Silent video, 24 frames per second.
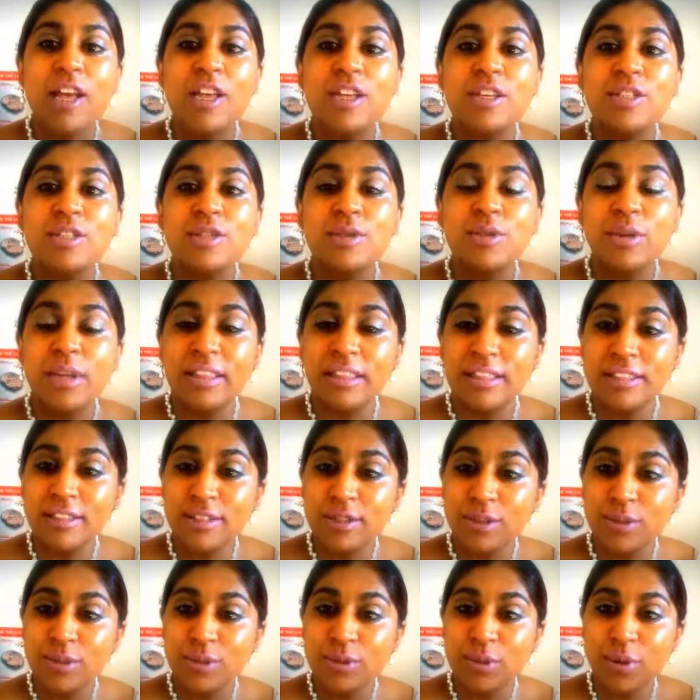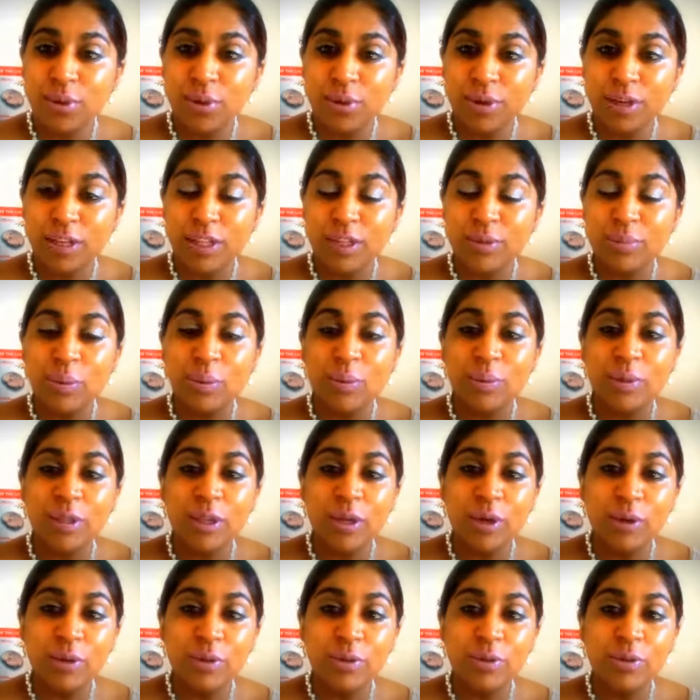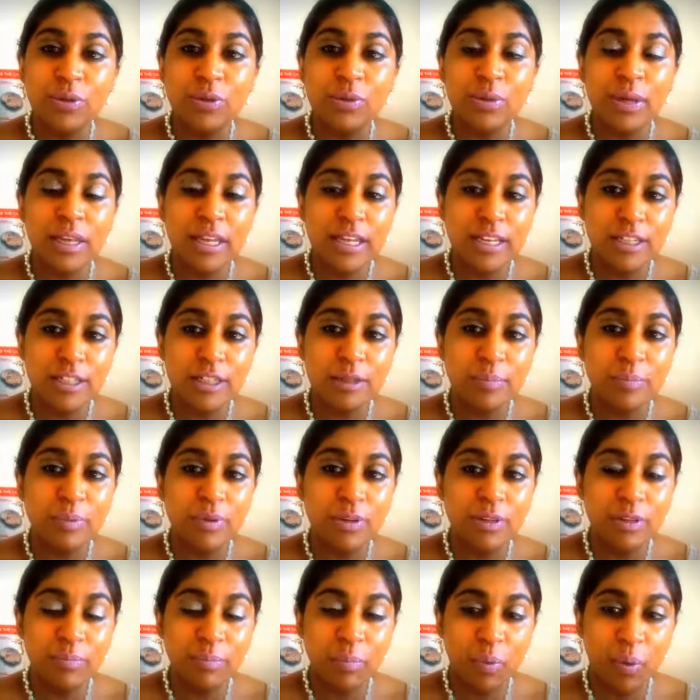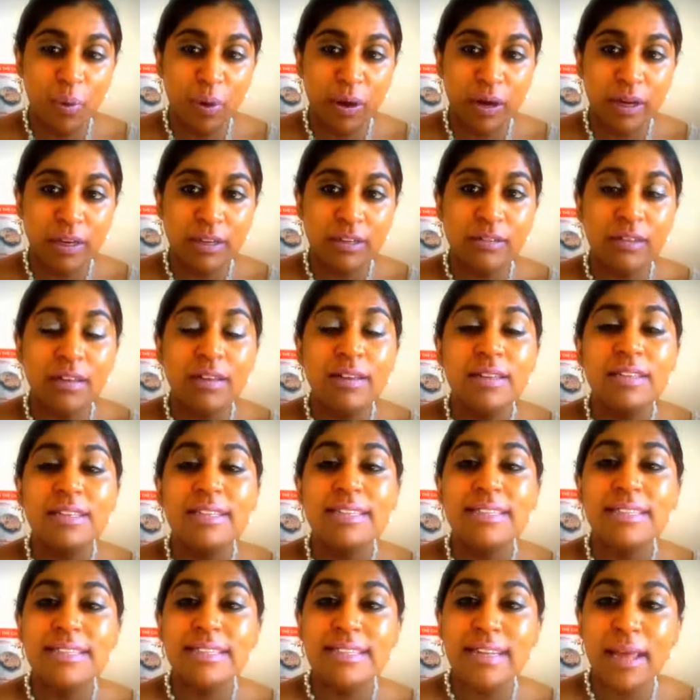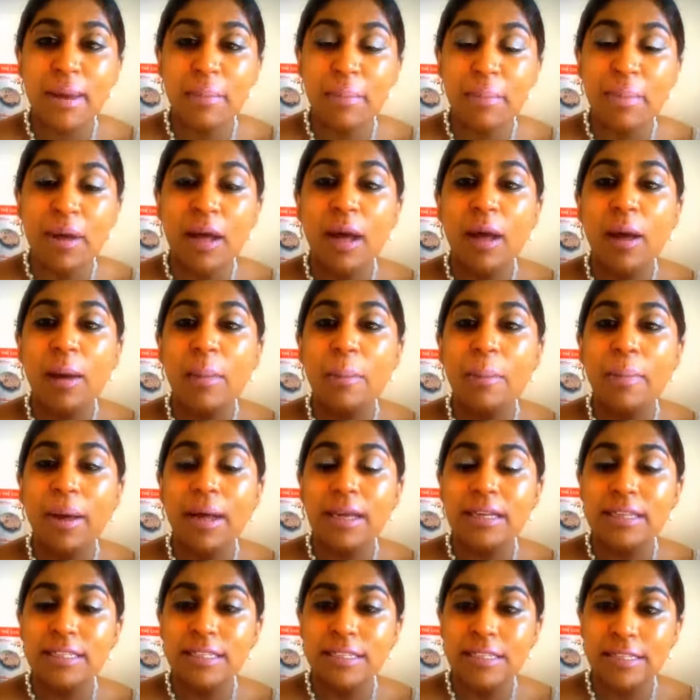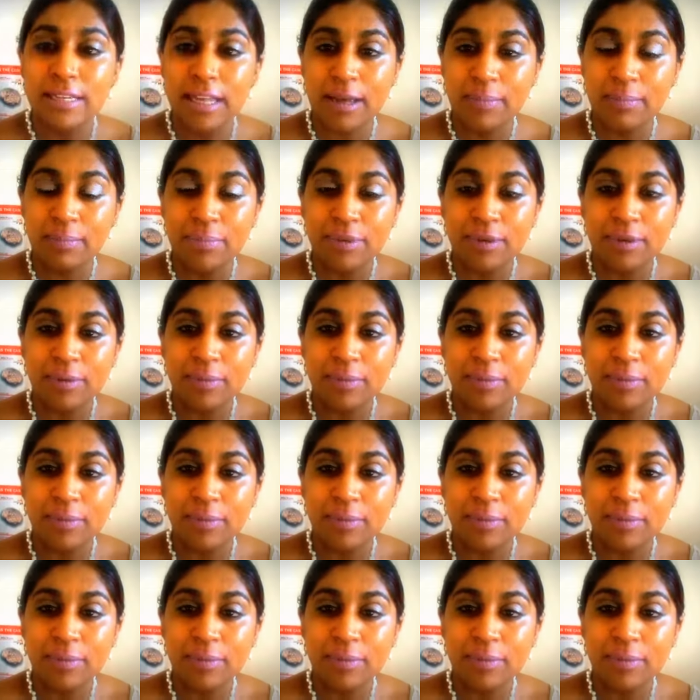So in this tutorial, we will go through each bullet point step by step.